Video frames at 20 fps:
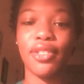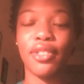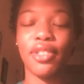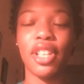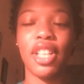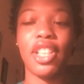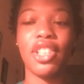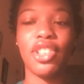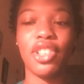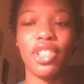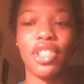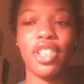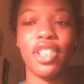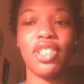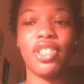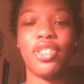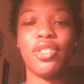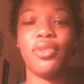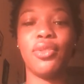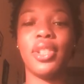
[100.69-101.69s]
Rush
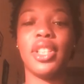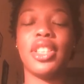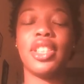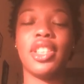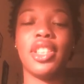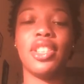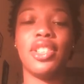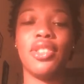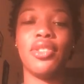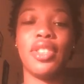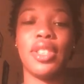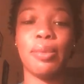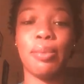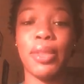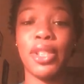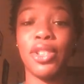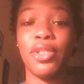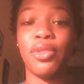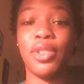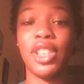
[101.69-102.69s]
is you want to do as
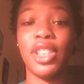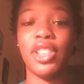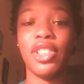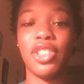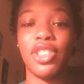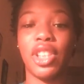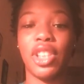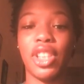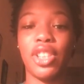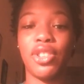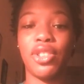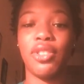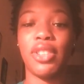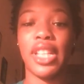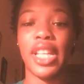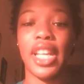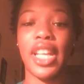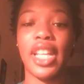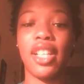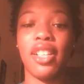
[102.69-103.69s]
much research as you
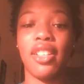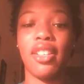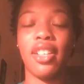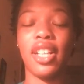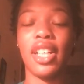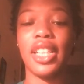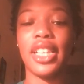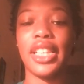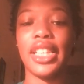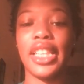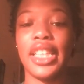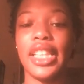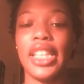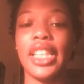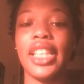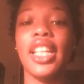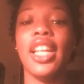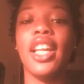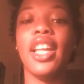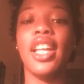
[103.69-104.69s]
can on
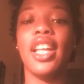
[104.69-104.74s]
the